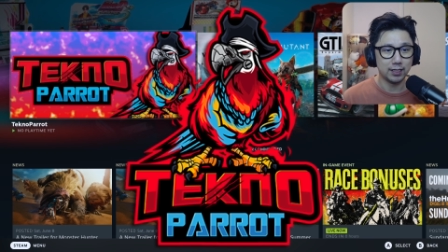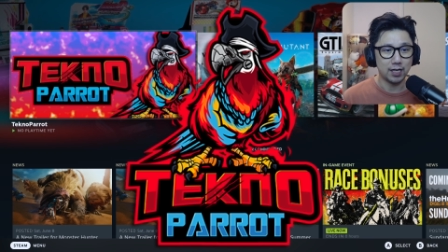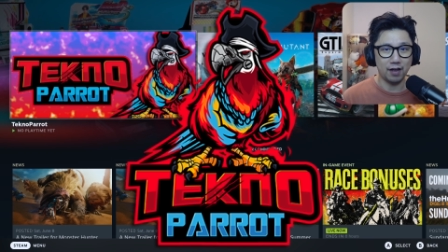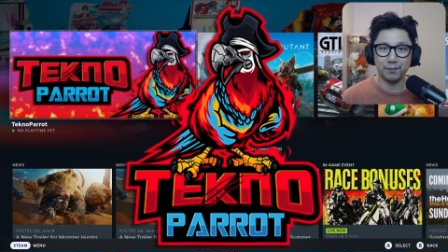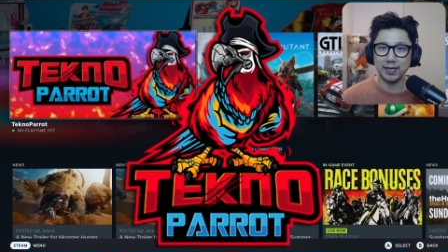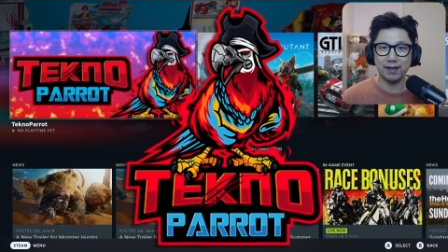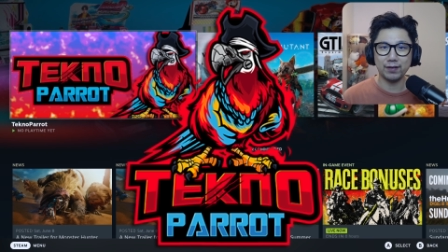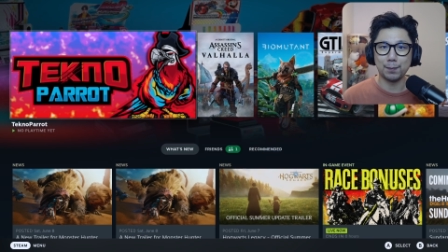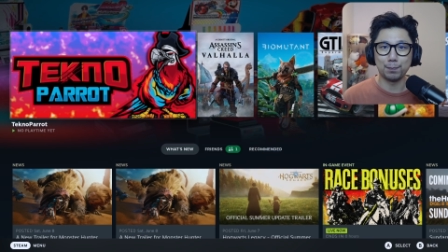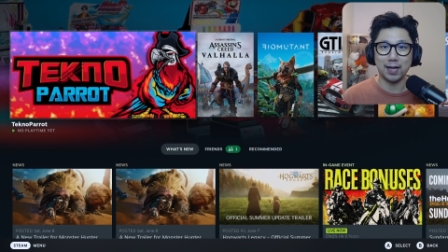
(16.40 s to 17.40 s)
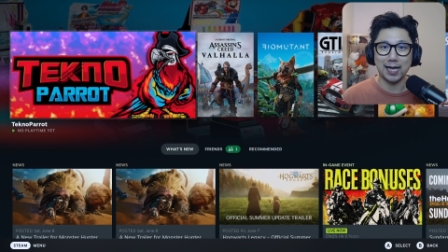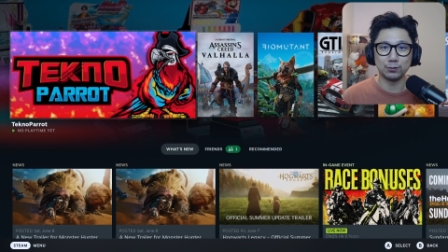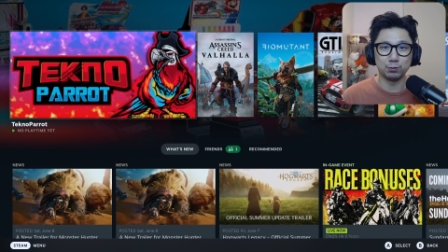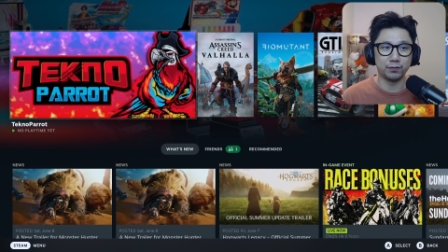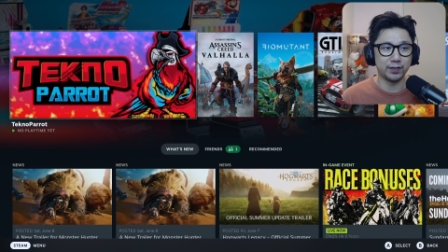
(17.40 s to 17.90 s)
I've been having a
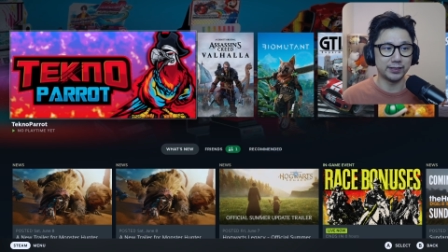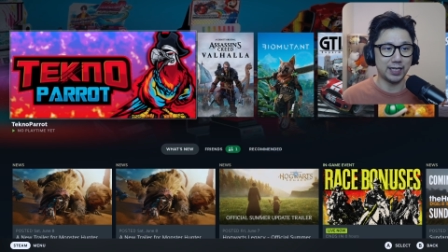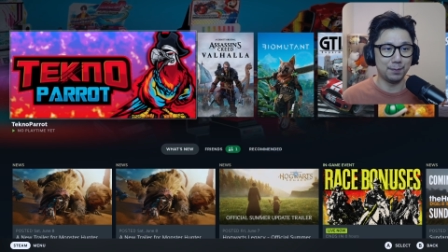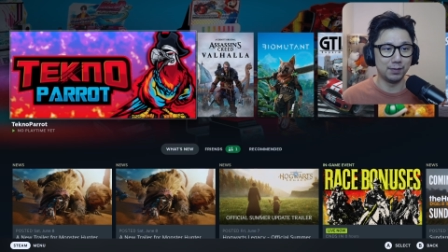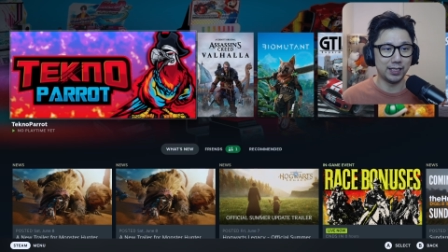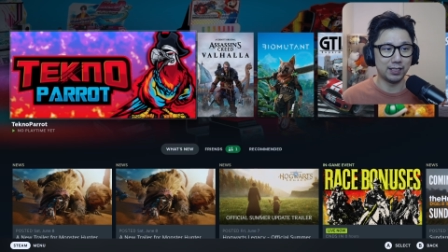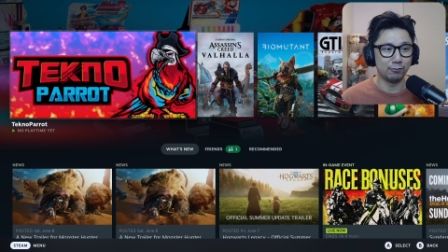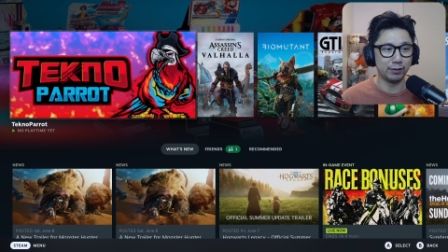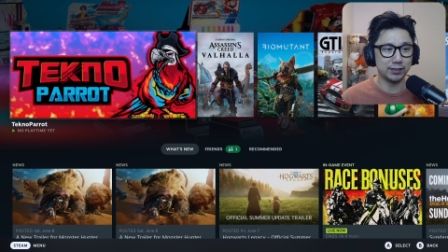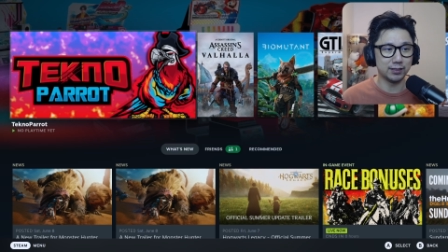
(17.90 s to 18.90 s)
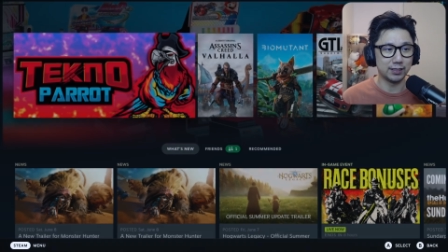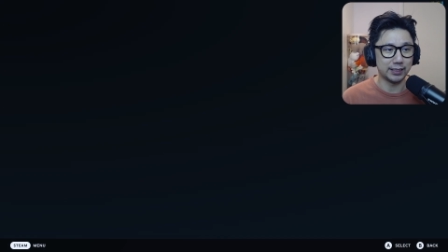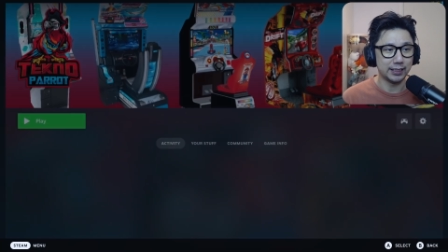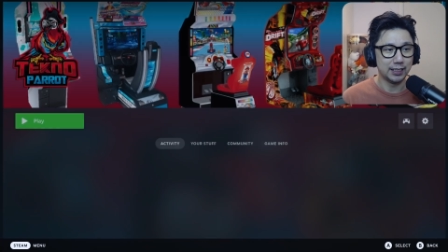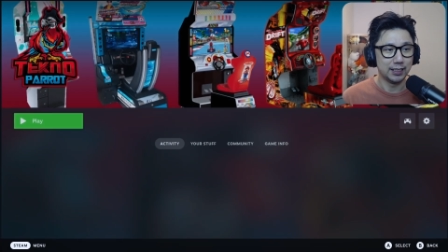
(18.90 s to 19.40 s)
blast with this emulator
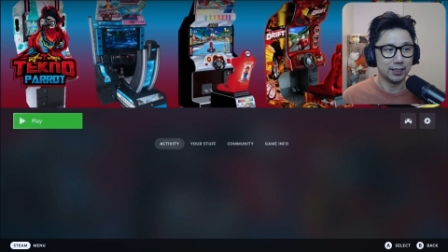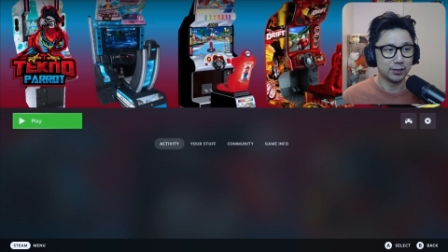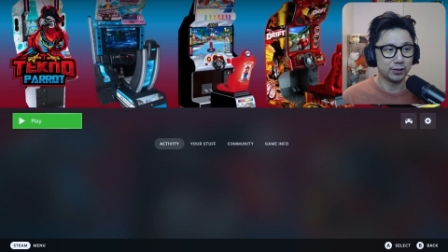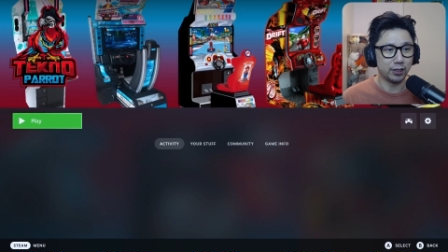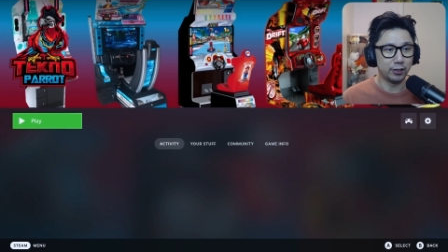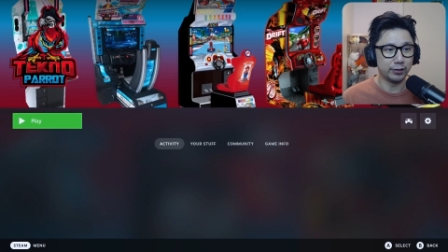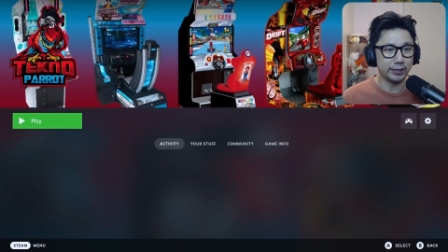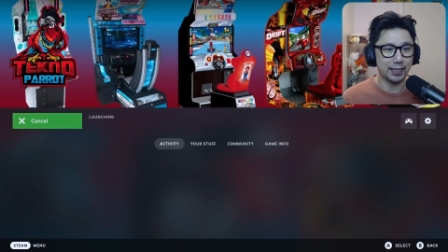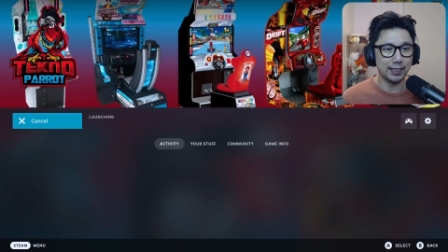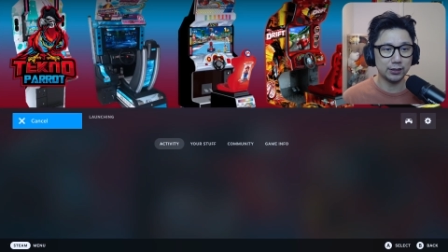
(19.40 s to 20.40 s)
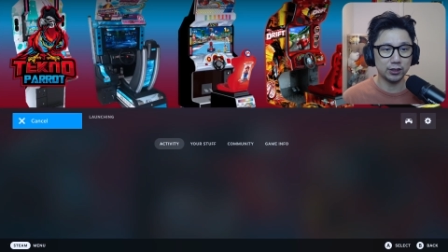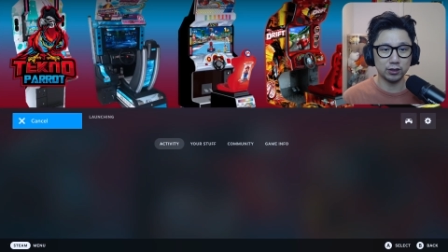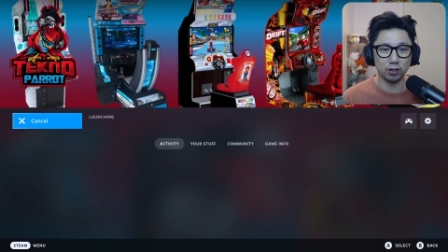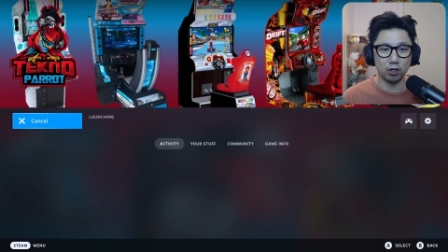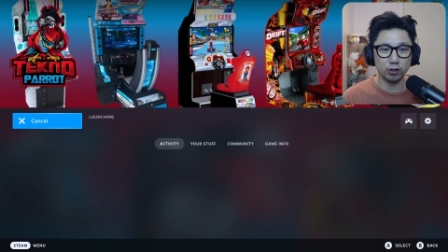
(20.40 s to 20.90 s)
recently. So yeah, let's
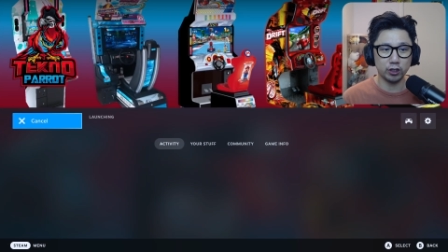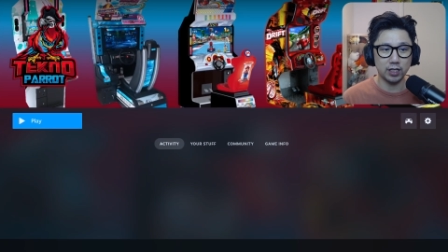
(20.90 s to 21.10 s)
just launch it.